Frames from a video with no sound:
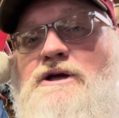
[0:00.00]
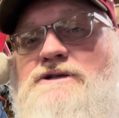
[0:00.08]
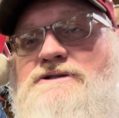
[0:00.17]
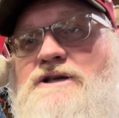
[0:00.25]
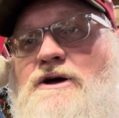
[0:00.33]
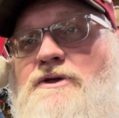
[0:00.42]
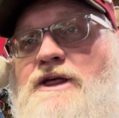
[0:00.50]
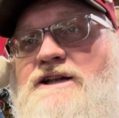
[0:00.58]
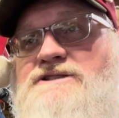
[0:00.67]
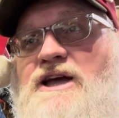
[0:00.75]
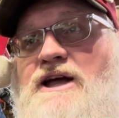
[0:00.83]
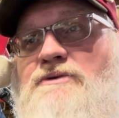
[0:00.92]
So
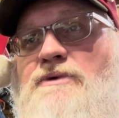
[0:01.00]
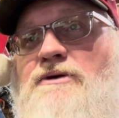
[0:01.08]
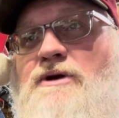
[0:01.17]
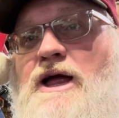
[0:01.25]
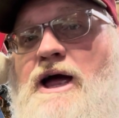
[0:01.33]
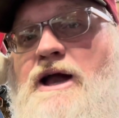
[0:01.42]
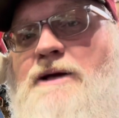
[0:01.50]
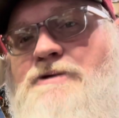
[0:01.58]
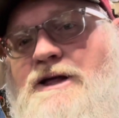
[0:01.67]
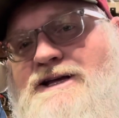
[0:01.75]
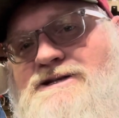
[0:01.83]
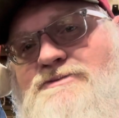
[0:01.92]
that's kind of where we're at. I'll
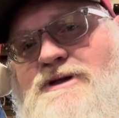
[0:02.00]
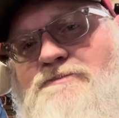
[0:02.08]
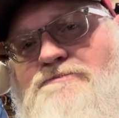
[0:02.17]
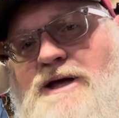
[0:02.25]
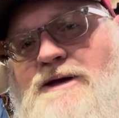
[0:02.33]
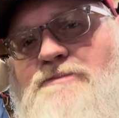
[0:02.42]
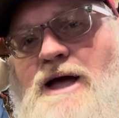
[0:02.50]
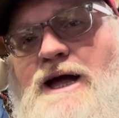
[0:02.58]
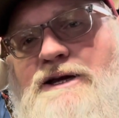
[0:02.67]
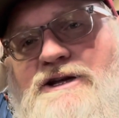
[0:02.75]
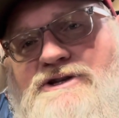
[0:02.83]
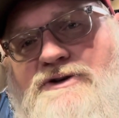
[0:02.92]
probably get some of them big
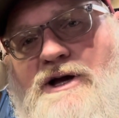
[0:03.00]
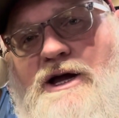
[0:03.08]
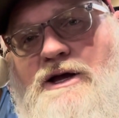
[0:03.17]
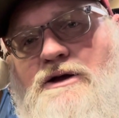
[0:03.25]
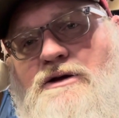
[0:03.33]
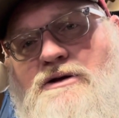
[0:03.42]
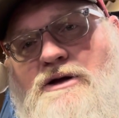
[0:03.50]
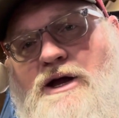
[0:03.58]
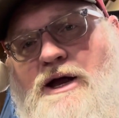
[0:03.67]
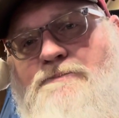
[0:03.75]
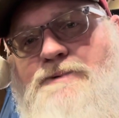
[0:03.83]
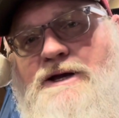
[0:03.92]
magnets, right,
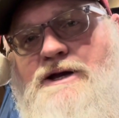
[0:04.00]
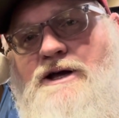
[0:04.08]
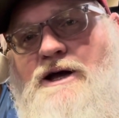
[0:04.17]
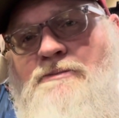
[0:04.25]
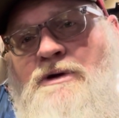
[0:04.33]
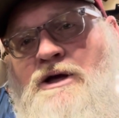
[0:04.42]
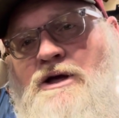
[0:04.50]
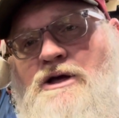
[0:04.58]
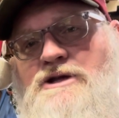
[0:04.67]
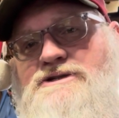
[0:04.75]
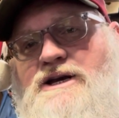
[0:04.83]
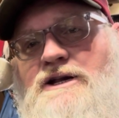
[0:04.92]
and pick it up,
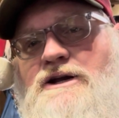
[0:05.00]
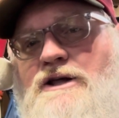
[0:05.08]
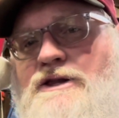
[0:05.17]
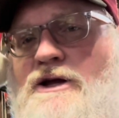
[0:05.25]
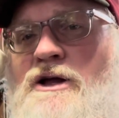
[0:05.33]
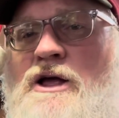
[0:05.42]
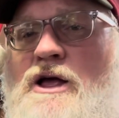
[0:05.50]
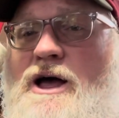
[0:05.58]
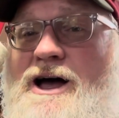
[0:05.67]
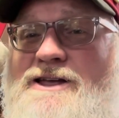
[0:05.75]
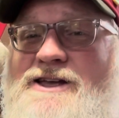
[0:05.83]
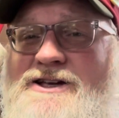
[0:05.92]
set it on there.
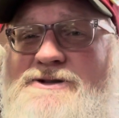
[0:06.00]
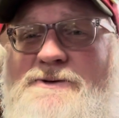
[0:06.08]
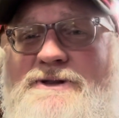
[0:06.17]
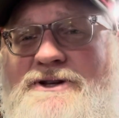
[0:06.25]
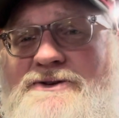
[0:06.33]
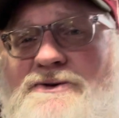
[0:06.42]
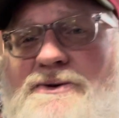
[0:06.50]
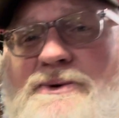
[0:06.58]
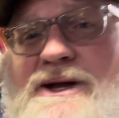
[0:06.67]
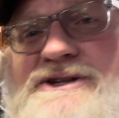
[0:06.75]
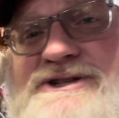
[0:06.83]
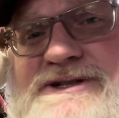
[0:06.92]
I guess with the dual
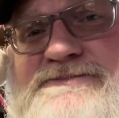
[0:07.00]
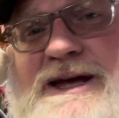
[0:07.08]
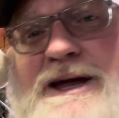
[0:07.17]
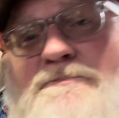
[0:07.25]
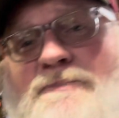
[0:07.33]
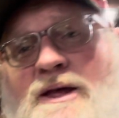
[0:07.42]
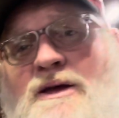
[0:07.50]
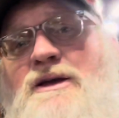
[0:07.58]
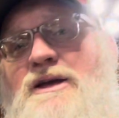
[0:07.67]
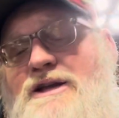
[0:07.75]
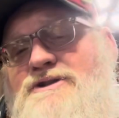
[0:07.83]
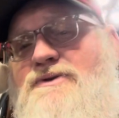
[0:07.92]
winches, man,
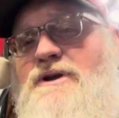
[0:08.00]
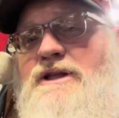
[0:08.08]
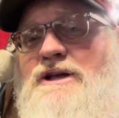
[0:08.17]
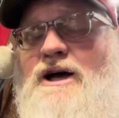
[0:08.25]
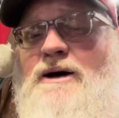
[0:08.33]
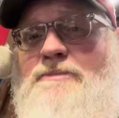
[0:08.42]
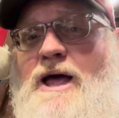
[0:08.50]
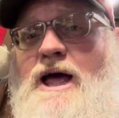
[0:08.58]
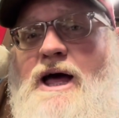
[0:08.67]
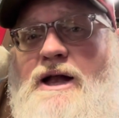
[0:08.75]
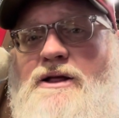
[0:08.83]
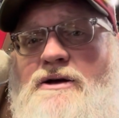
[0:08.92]
it's really not
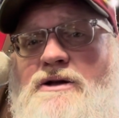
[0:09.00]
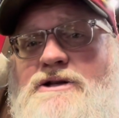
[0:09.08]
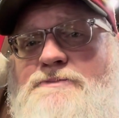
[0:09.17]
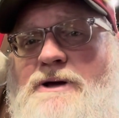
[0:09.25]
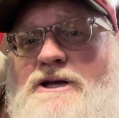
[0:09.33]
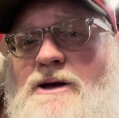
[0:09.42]
bad to pick